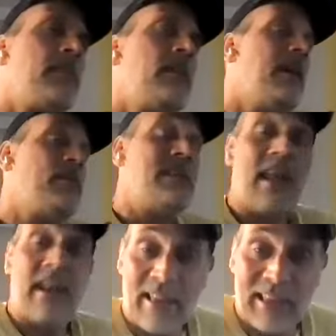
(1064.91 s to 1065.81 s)
you know, I was
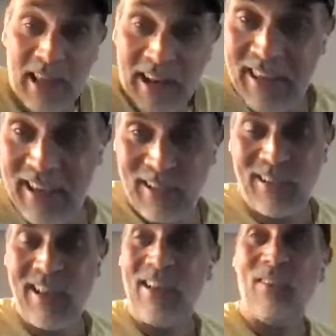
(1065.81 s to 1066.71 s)
not an athletic
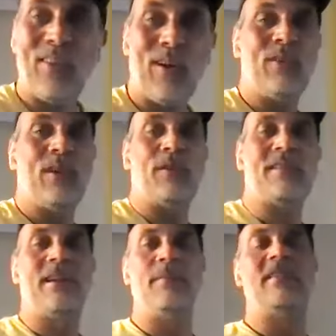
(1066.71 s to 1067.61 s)
kid. So there
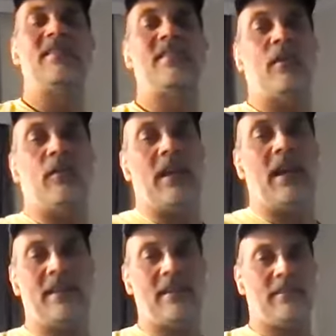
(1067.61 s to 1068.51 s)
was something so
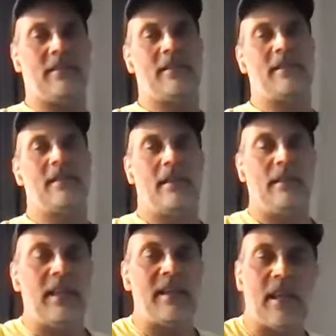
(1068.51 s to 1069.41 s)
like
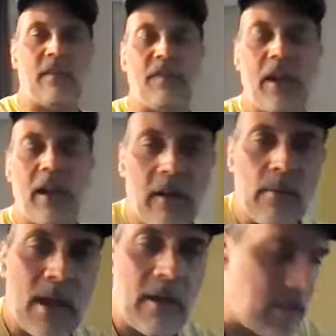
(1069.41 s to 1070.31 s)
laissez-faire
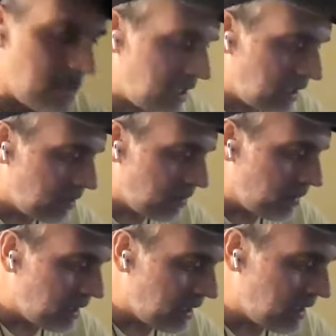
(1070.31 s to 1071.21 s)
about
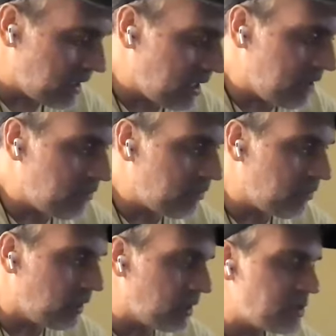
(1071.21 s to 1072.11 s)
him.
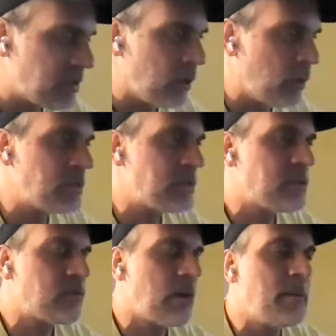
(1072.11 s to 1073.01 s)
Rolling Stone once
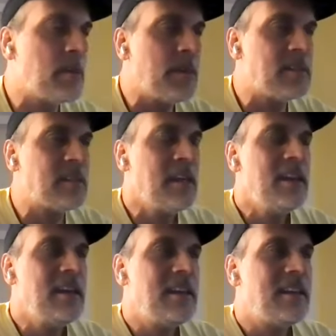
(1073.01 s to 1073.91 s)
described him as
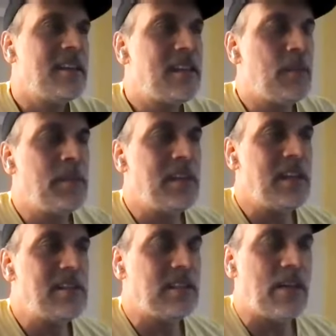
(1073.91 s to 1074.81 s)
the
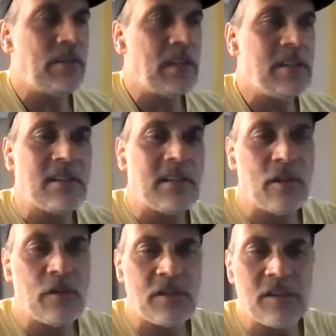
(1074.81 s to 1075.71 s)
ability to level
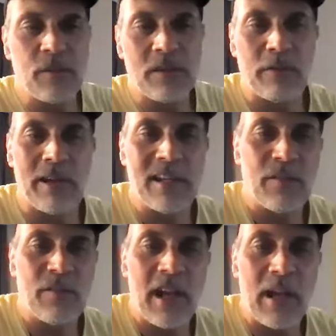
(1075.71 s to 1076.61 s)
institutions with the raise
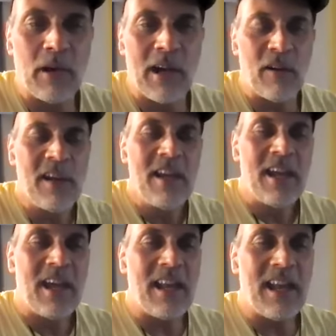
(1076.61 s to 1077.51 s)
of an eyebrow.
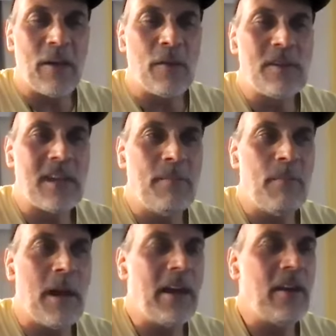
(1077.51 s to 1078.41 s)
And I always
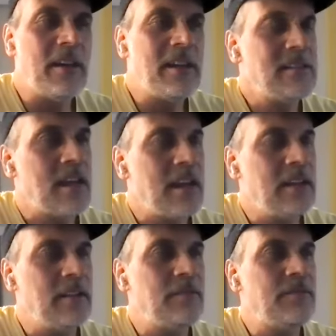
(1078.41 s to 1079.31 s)
admired his
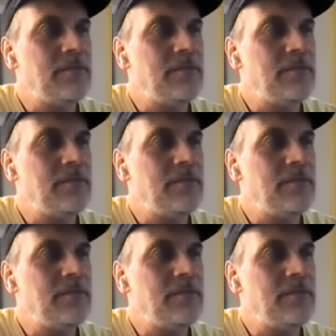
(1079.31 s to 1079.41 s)
kind of